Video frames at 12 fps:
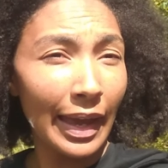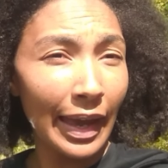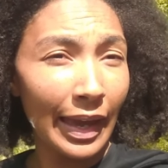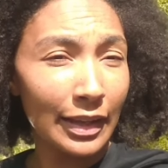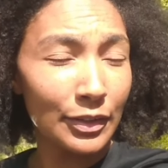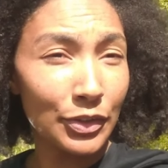
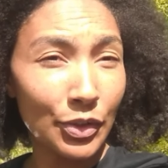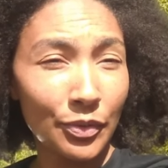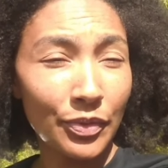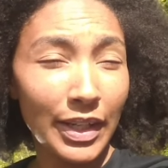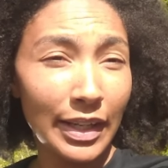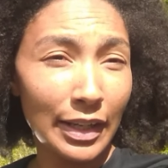and
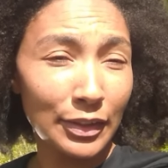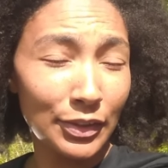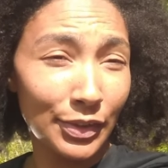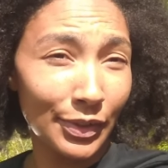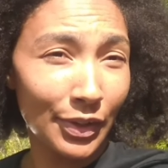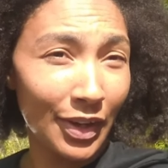don't forget
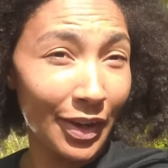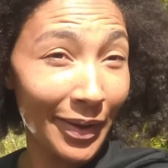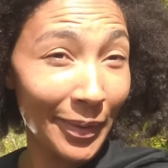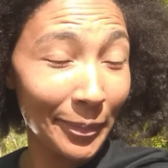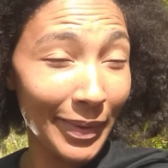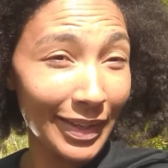to
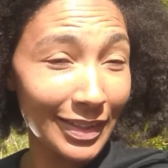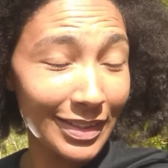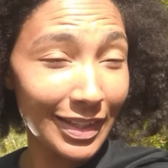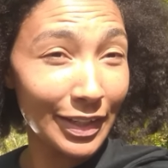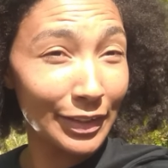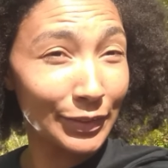
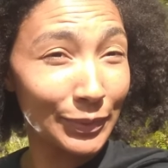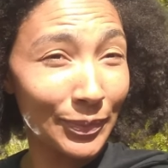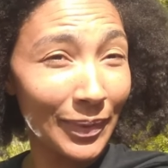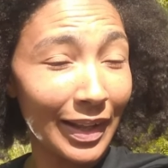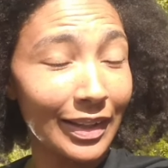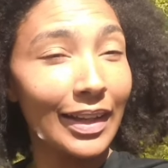comment as
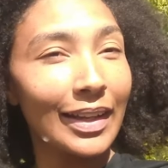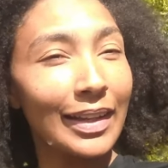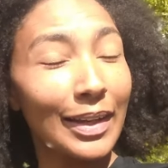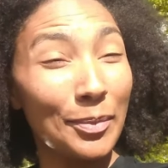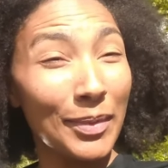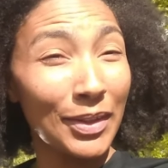well and
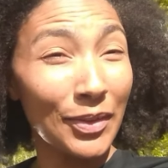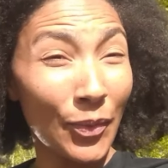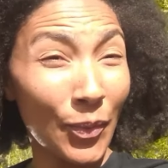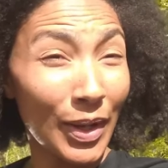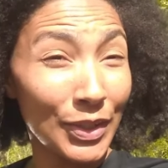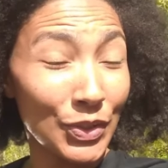let me know
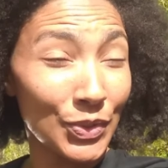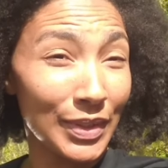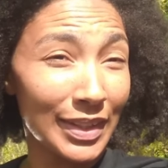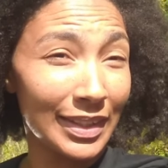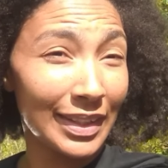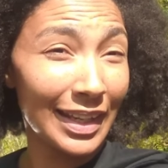what you
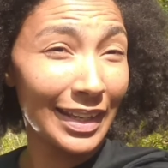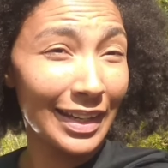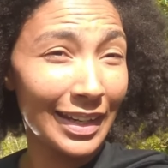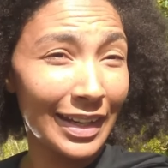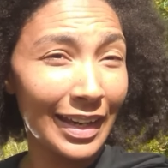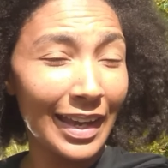
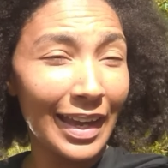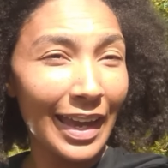think.